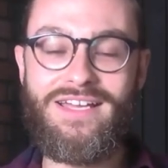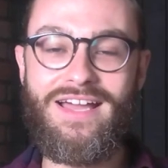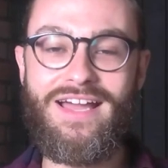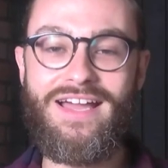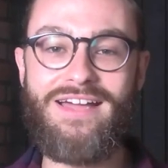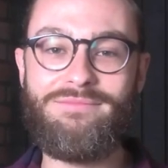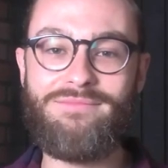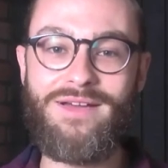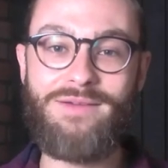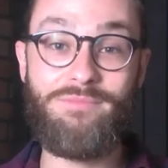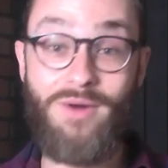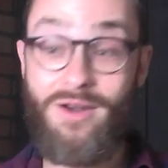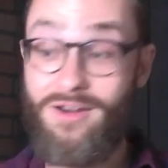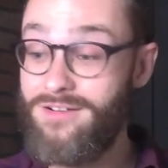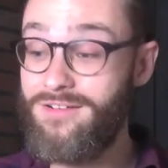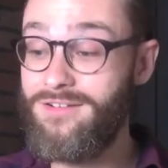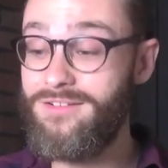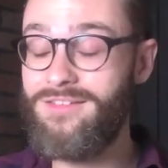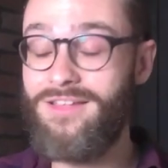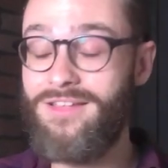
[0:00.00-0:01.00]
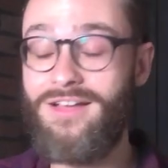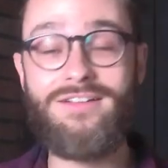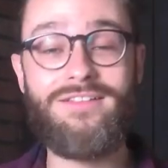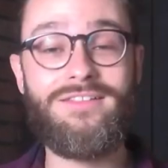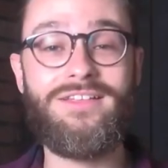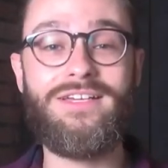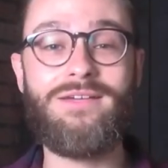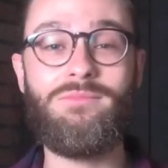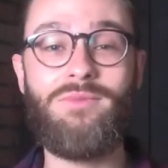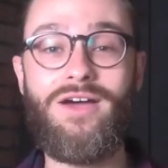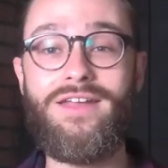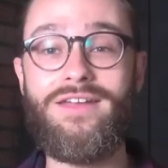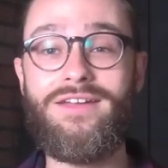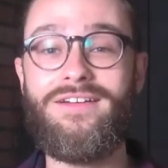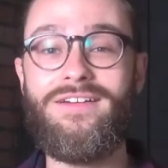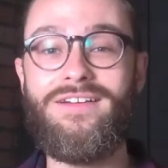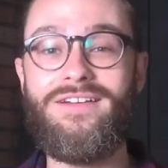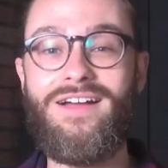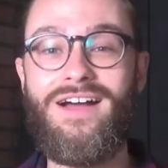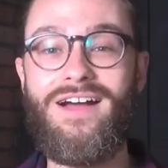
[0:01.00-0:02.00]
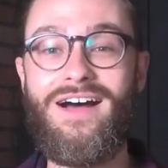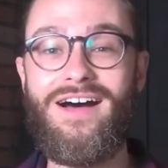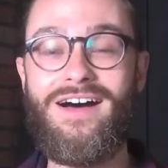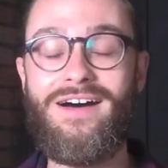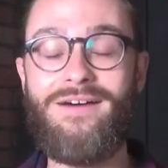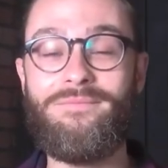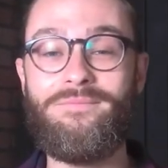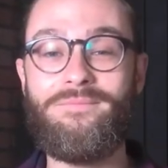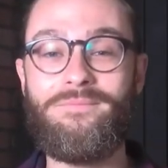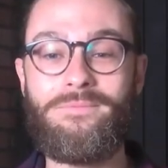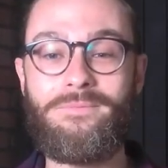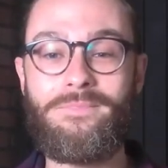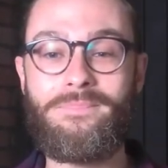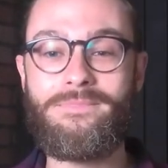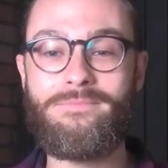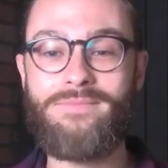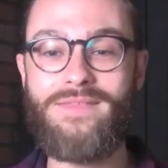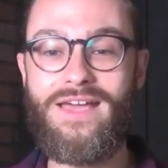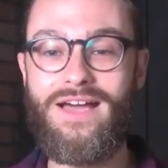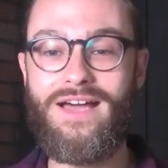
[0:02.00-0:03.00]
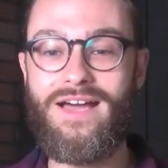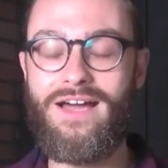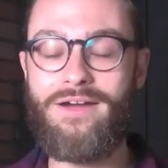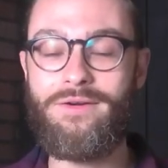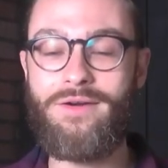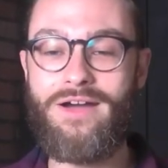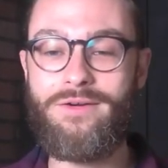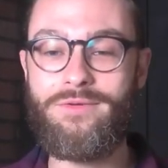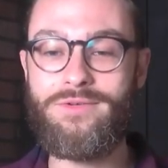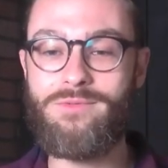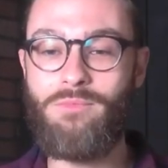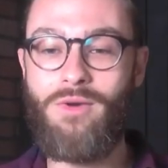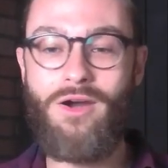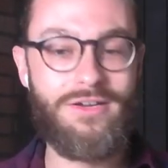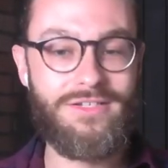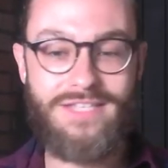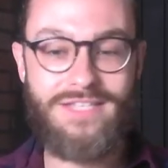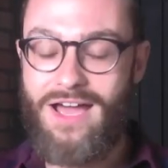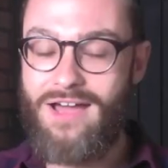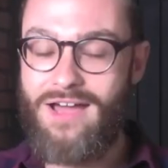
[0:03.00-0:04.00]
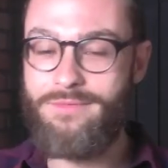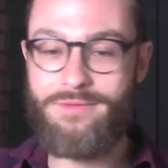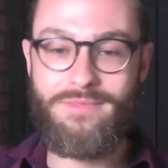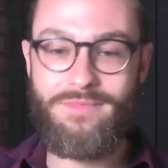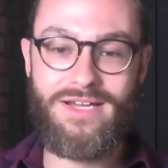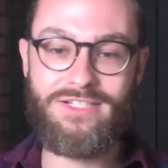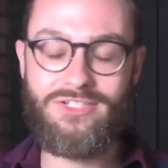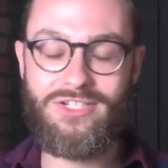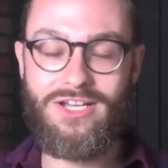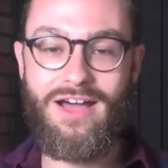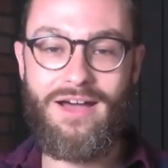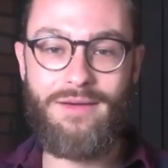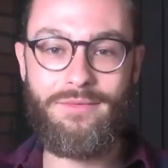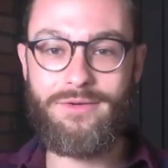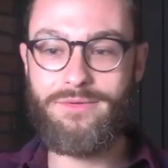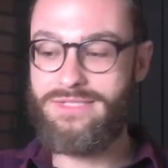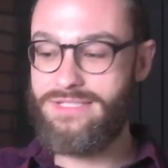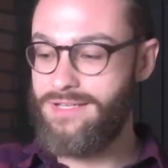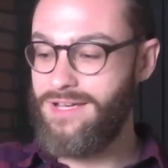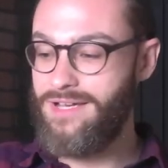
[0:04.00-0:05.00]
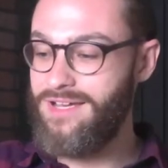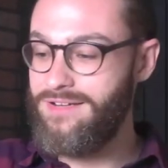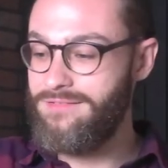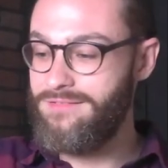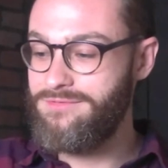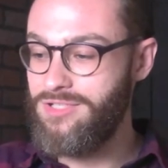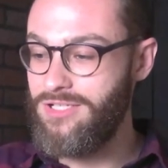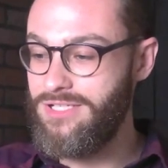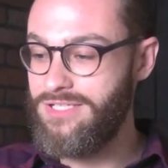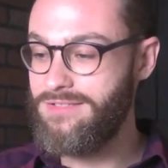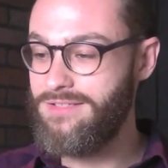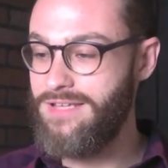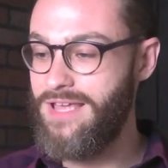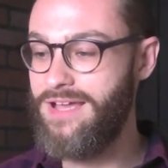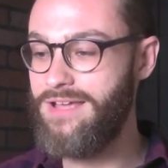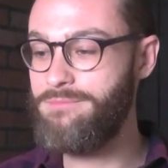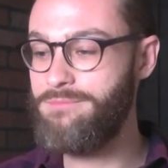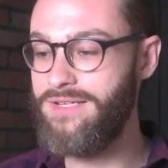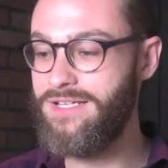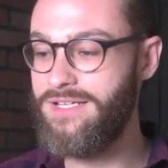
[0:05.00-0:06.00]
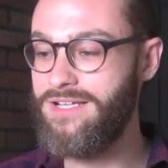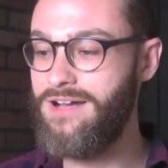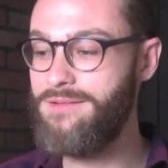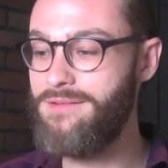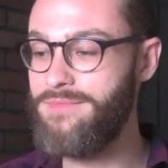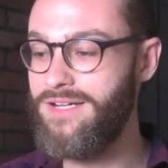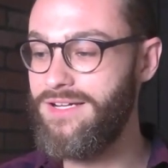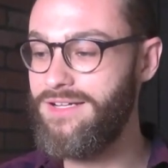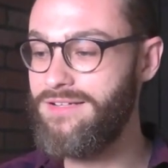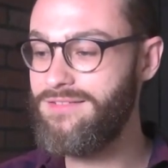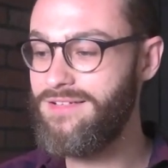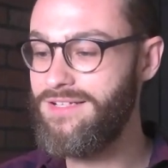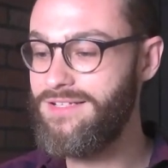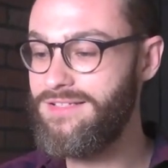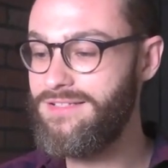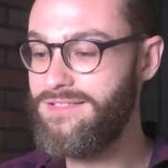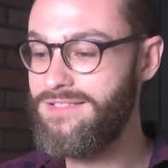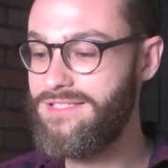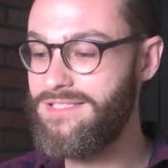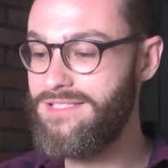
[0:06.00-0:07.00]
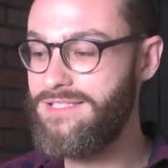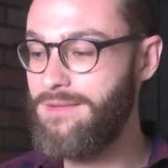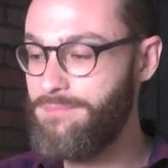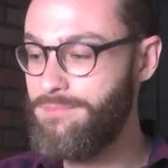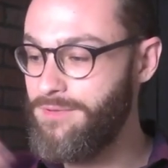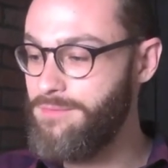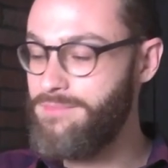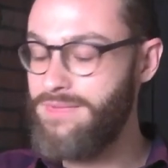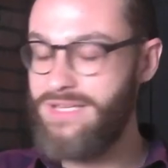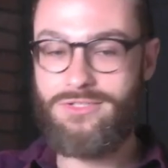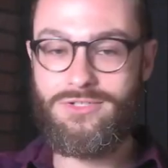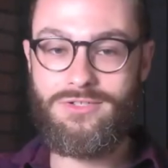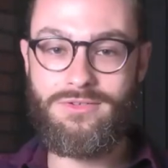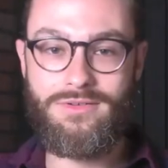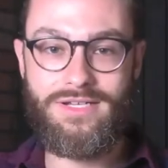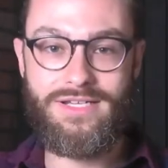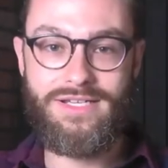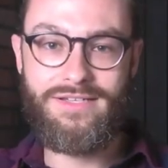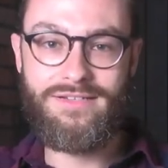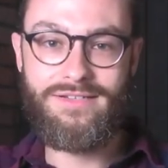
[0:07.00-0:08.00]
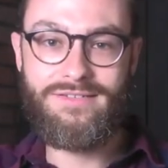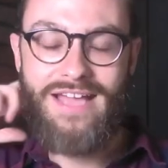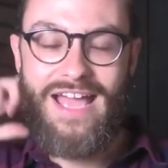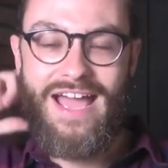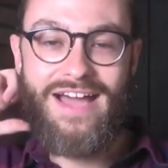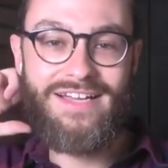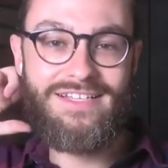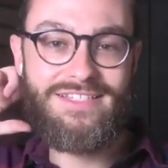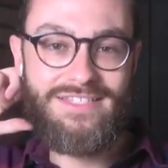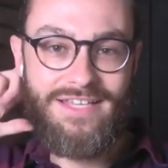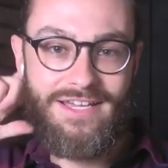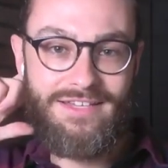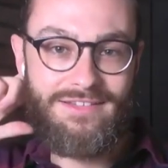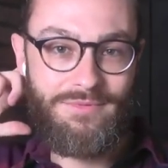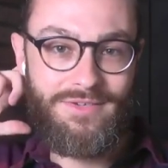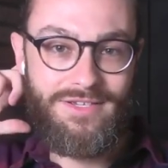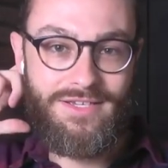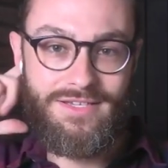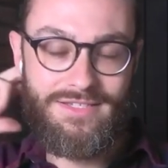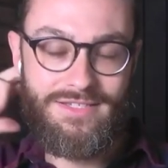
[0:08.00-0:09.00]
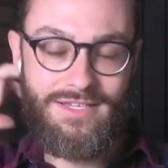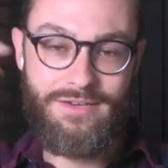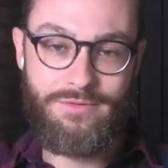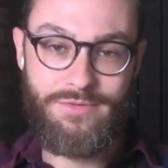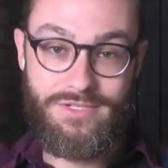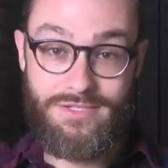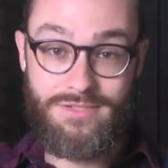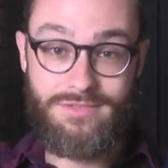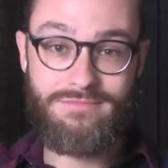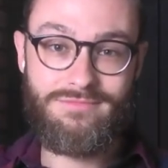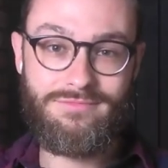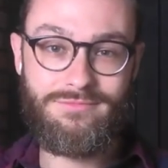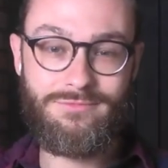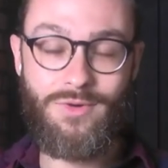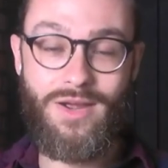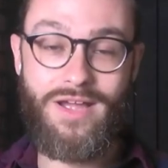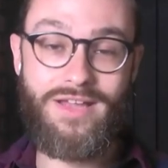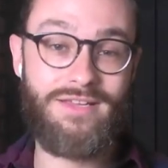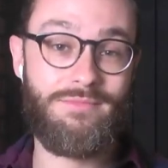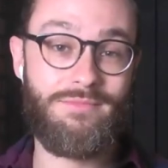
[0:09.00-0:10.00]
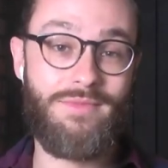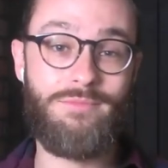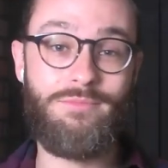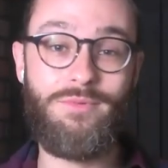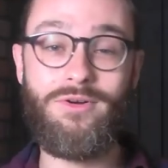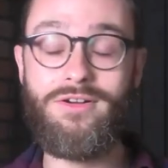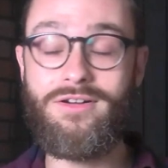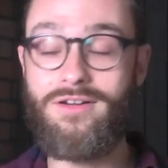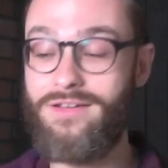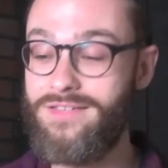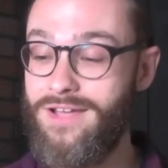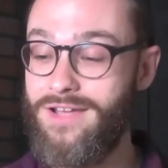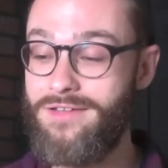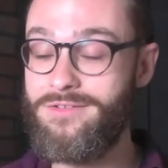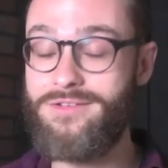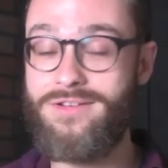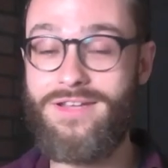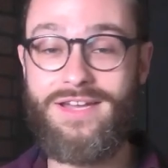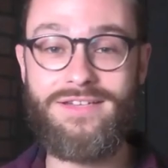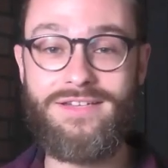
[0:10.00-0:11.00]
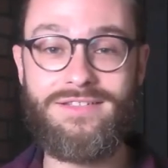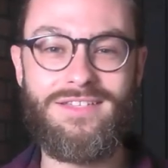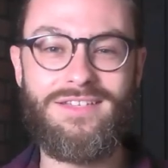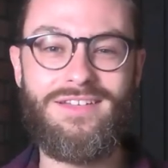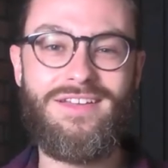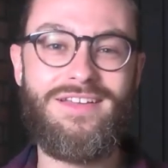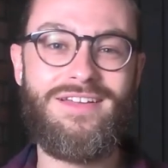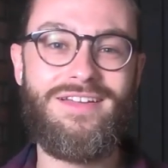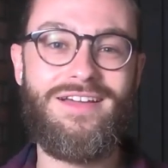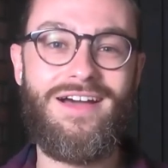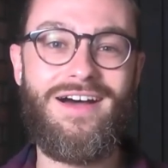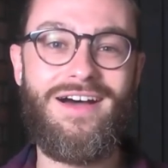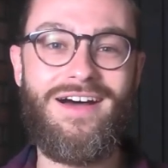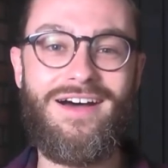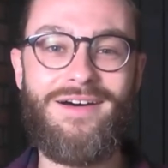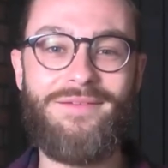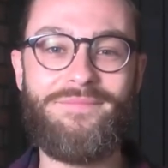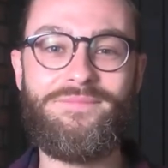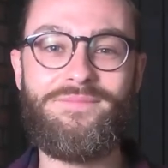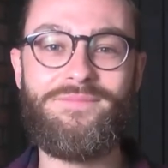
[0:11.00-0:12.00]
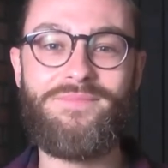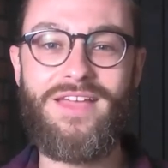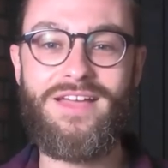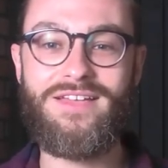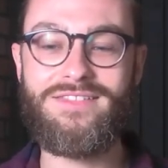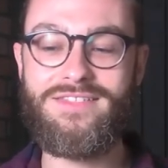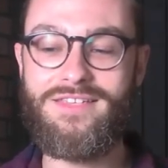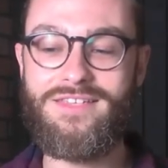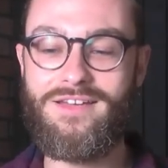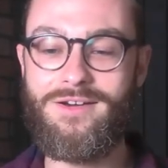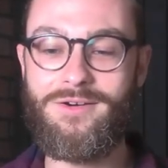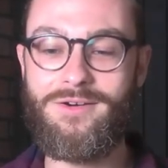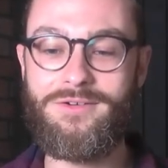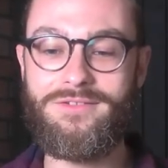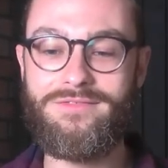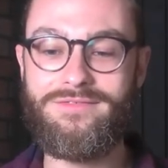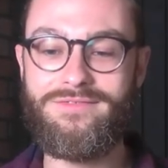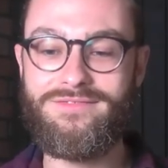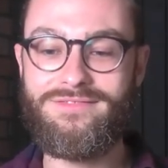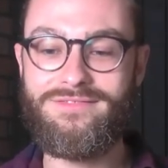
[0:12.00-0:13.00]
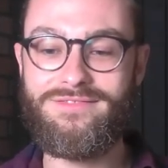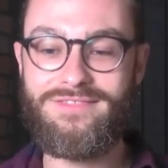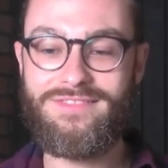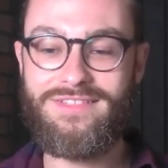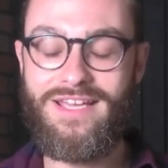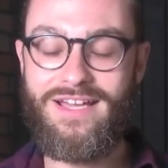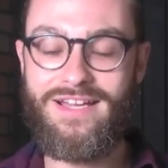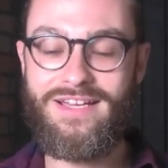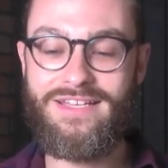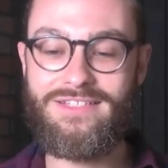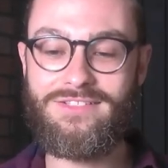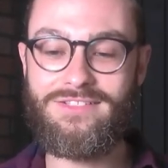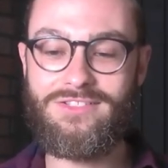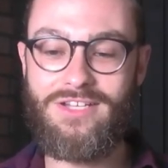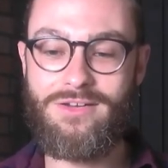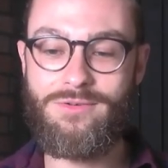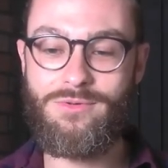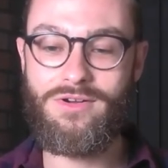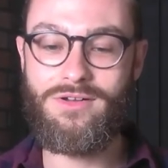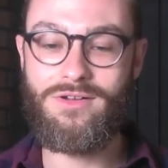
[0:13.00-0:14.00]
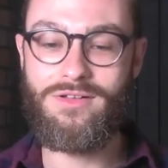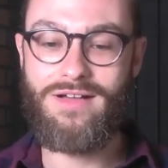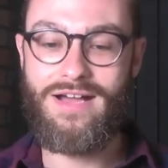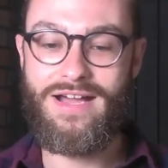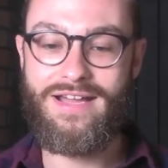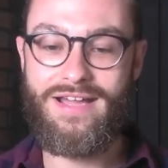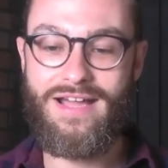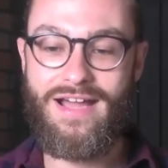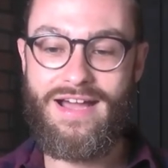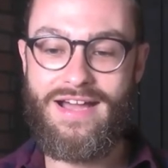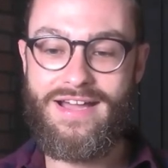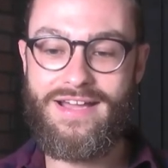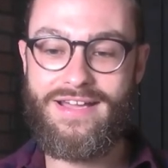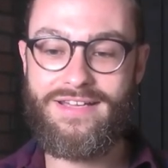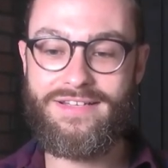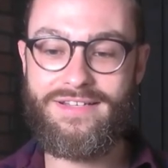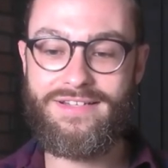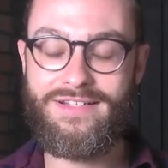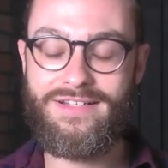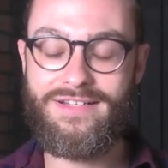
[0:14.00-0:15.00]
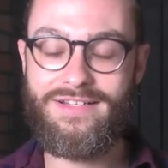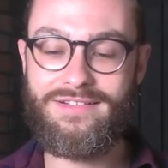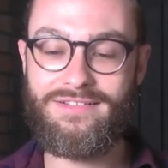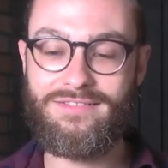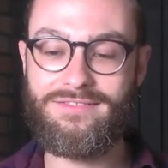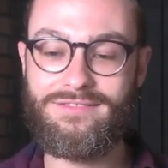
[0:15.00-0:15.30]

I had my partner, luckily, but um, yeah, I, I was part time at my job. I was kind of just I had become a supplementary asset because I was writing my book on the other days, um, and so yeah, in general, I I uh,